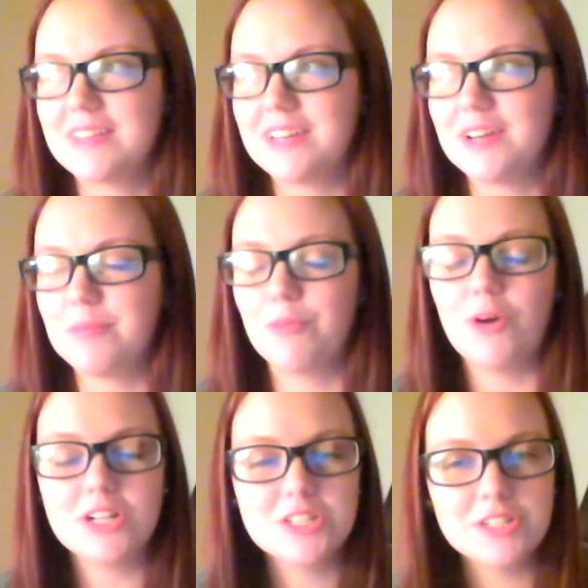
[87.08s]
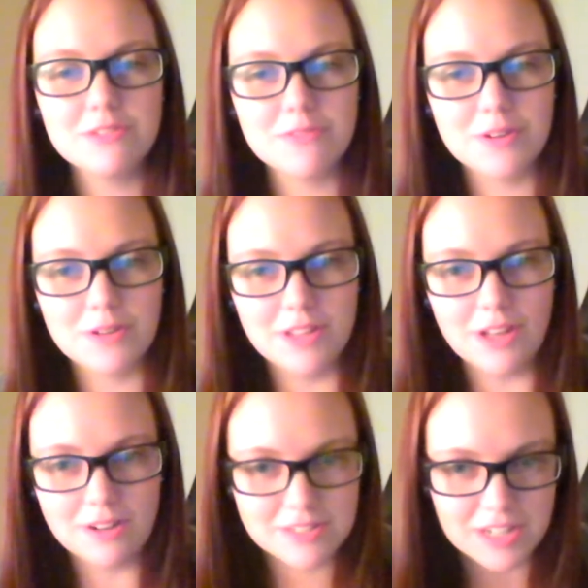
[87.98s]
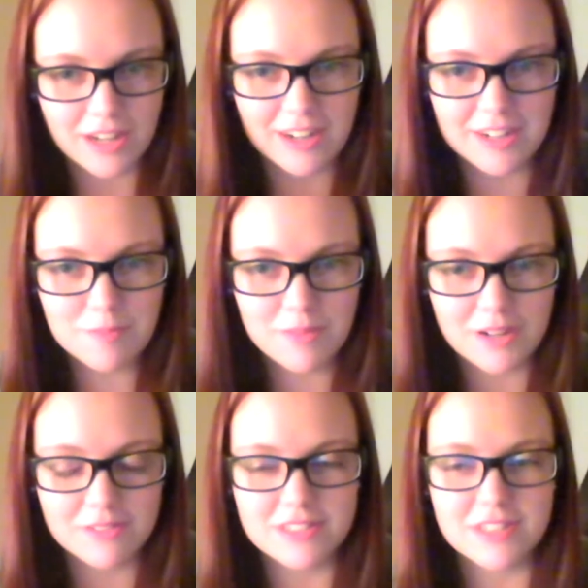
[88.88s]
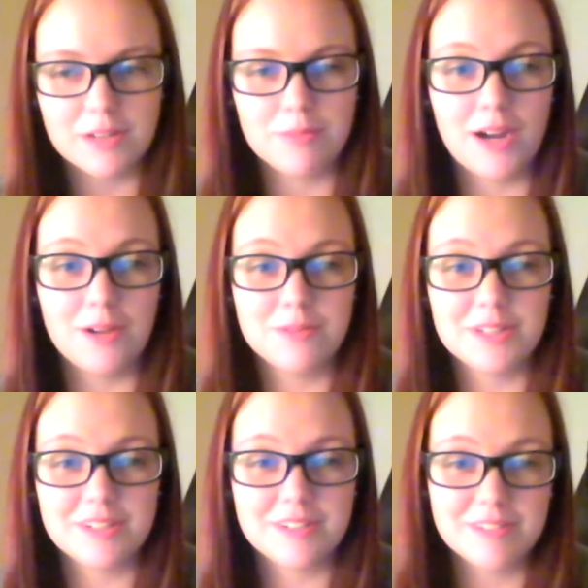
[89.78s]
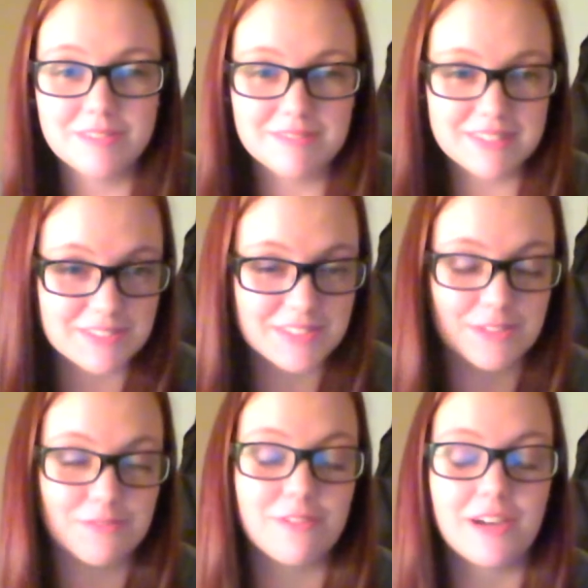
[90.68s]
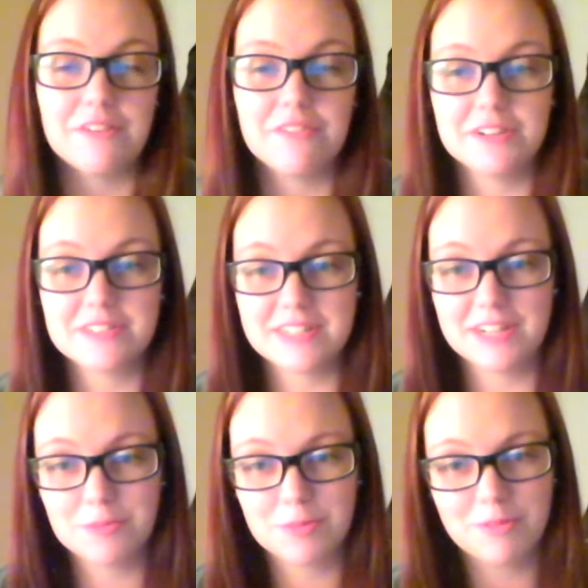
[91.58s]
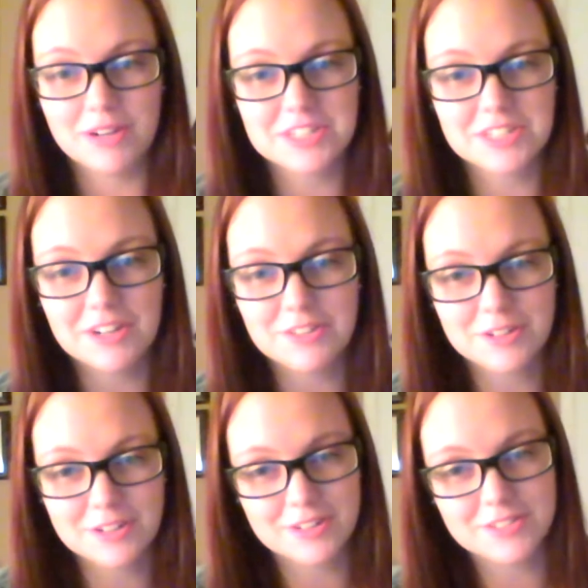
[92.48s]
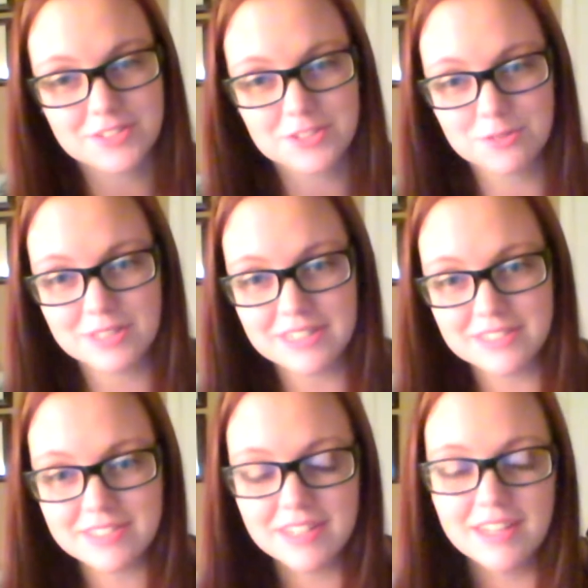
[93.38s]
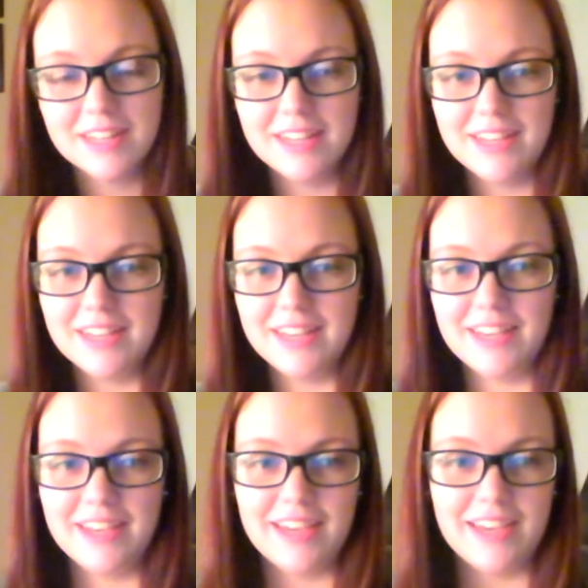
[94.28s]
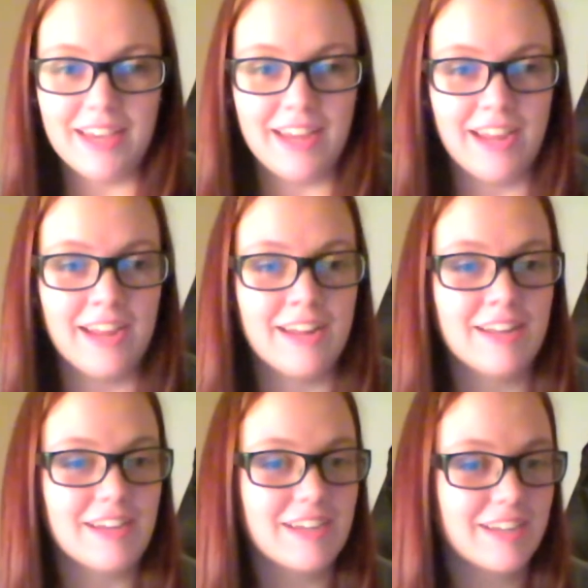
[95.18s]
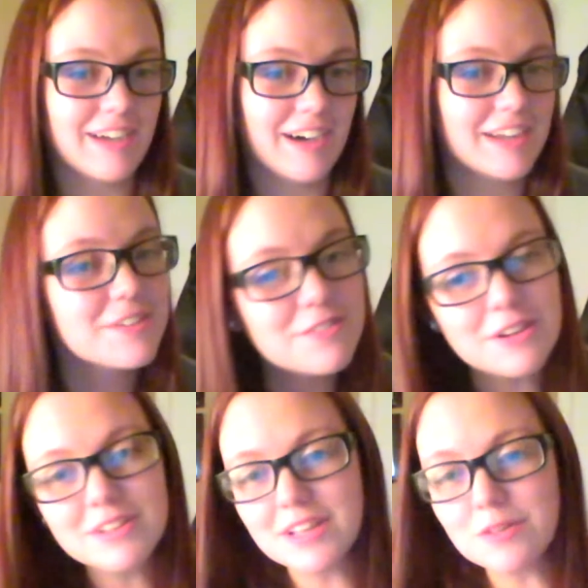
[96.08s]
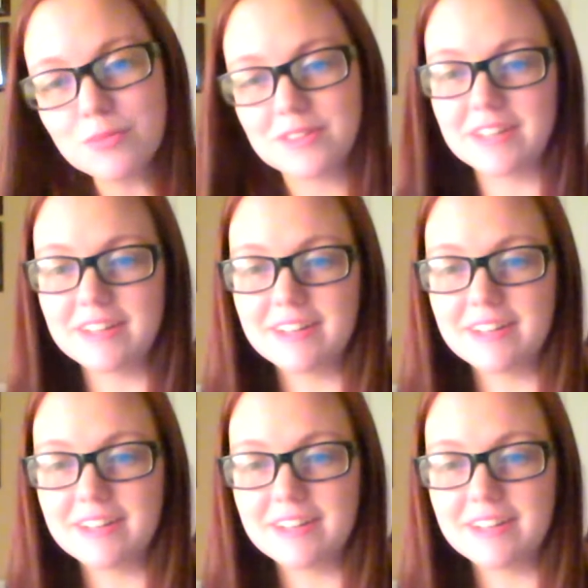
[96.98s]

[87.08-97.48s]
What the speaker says: I've been watching it for a long time. I would say probably close on 5 years now. I've been watching other girls do this. And I kind of fell in love with it.